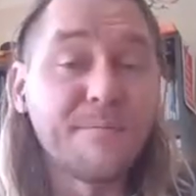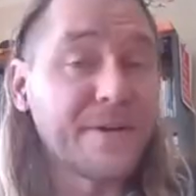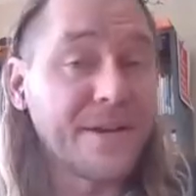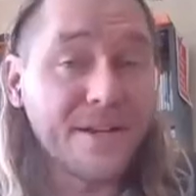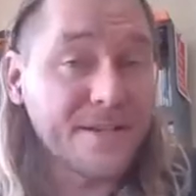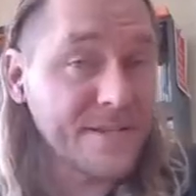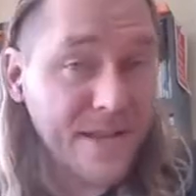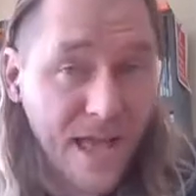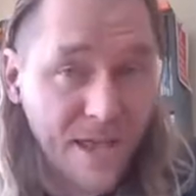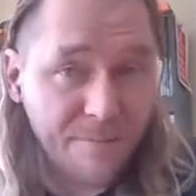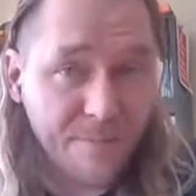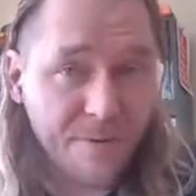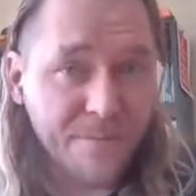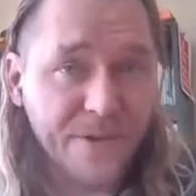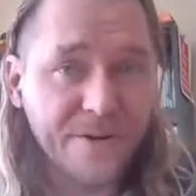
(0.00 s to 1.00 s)
But it is not
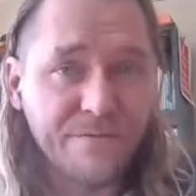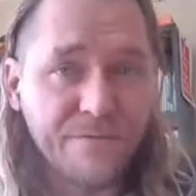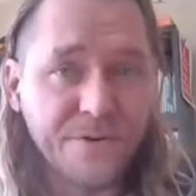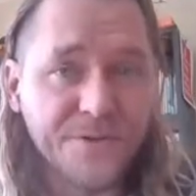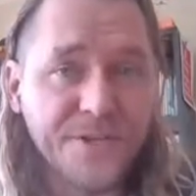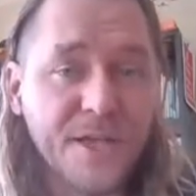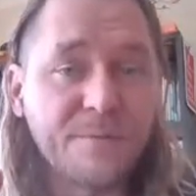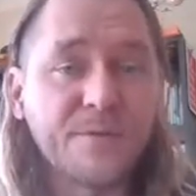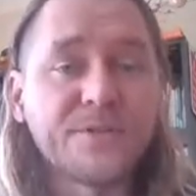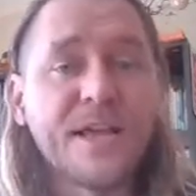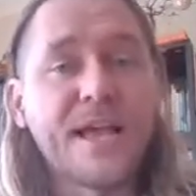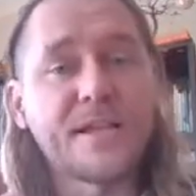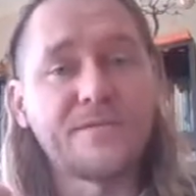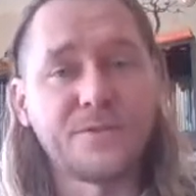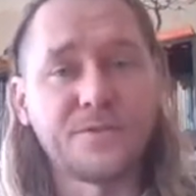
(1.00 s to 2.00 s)
permitted, for example, to
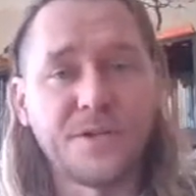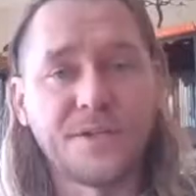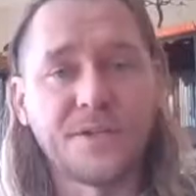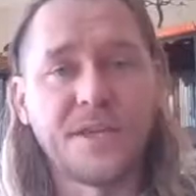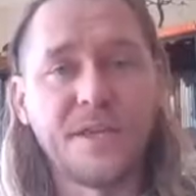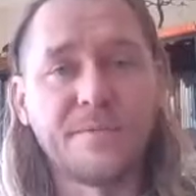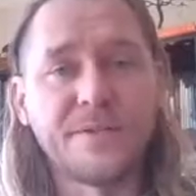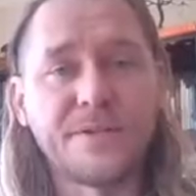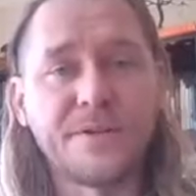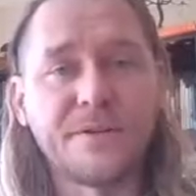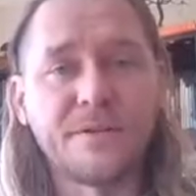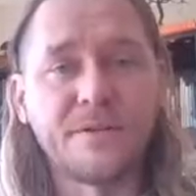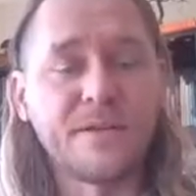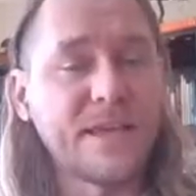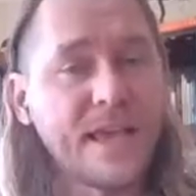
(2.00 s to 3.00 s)
exfiltrate the key
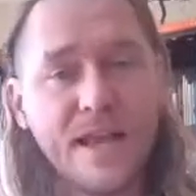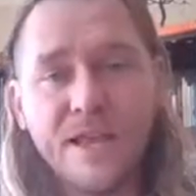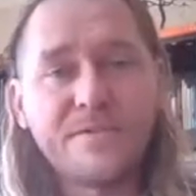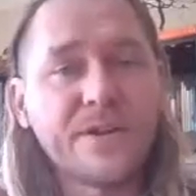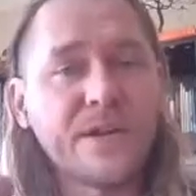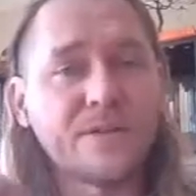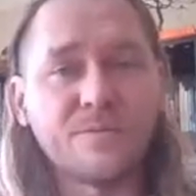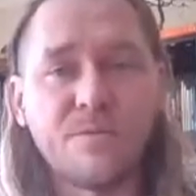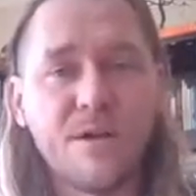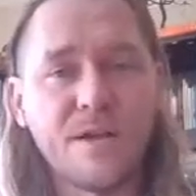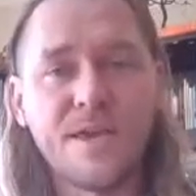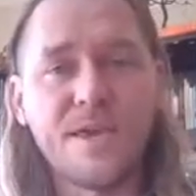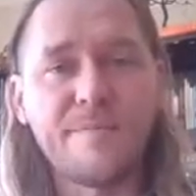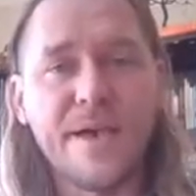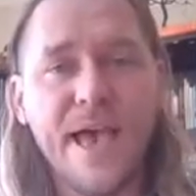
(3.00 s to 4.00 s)
material. Can't ever get the raw
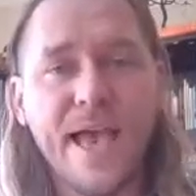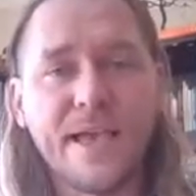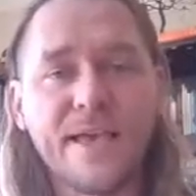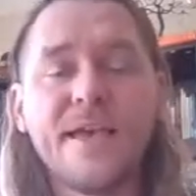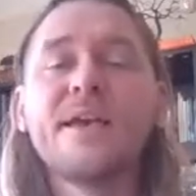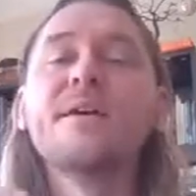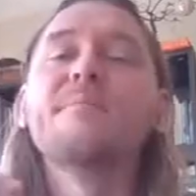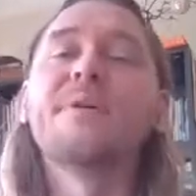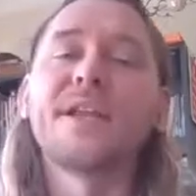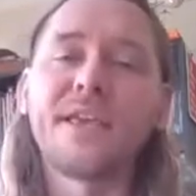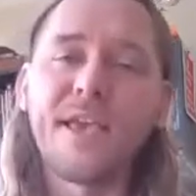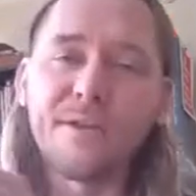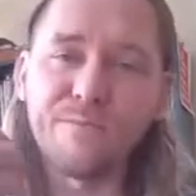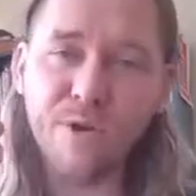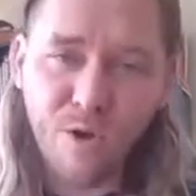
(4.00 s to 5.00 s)
key back, but it
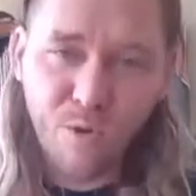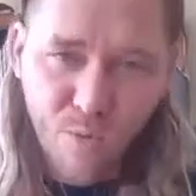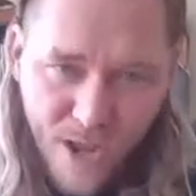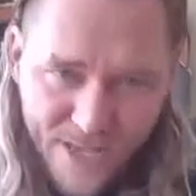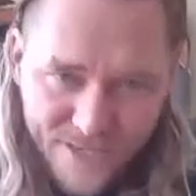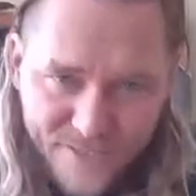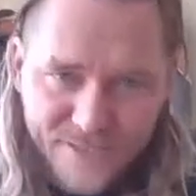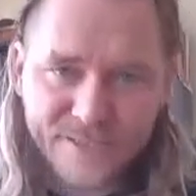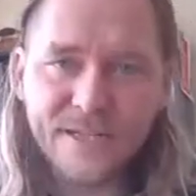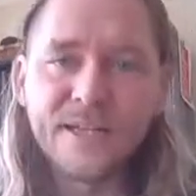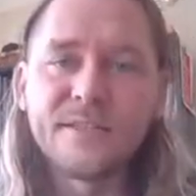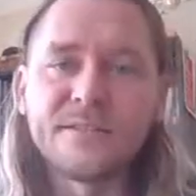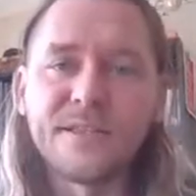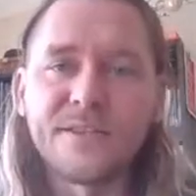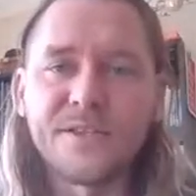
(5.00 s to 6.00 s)
can request
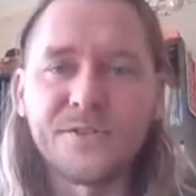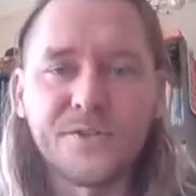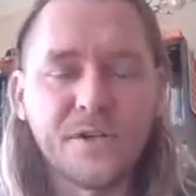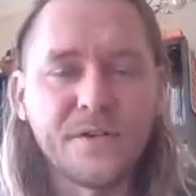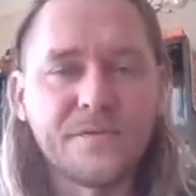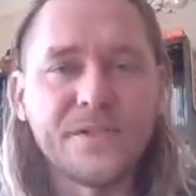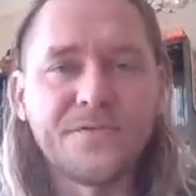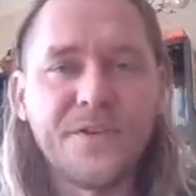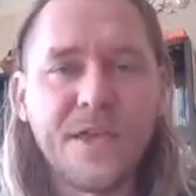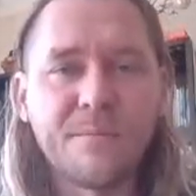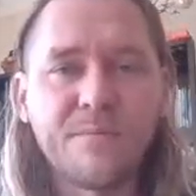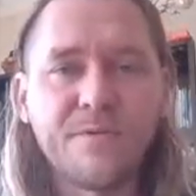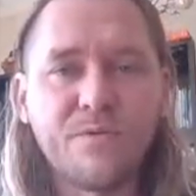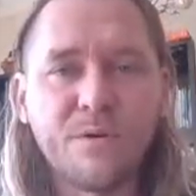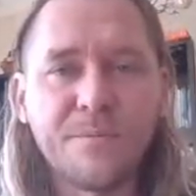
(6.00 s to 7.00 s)
that the service
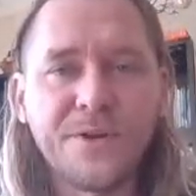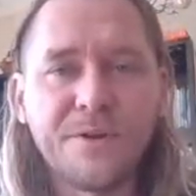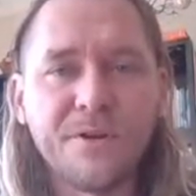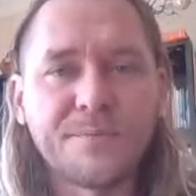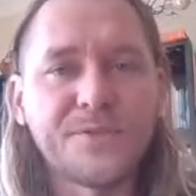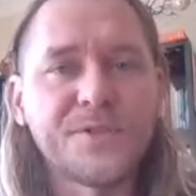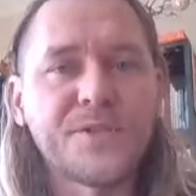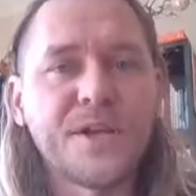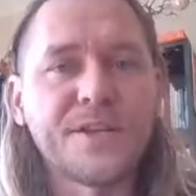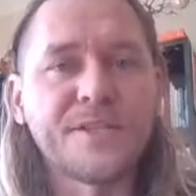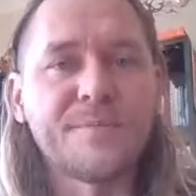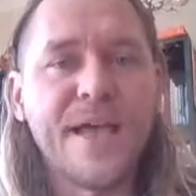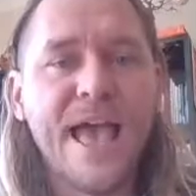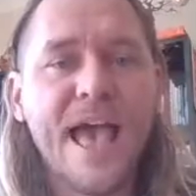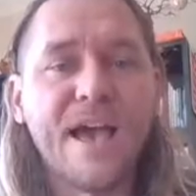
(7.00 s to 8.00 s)
VM perform decryptions on
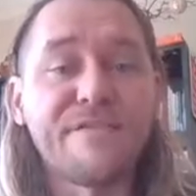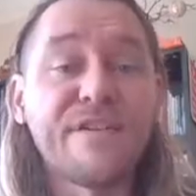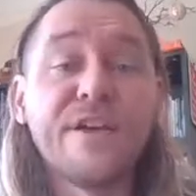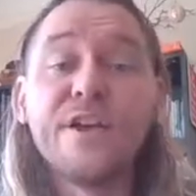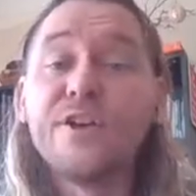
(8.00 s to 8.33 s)
its behalf.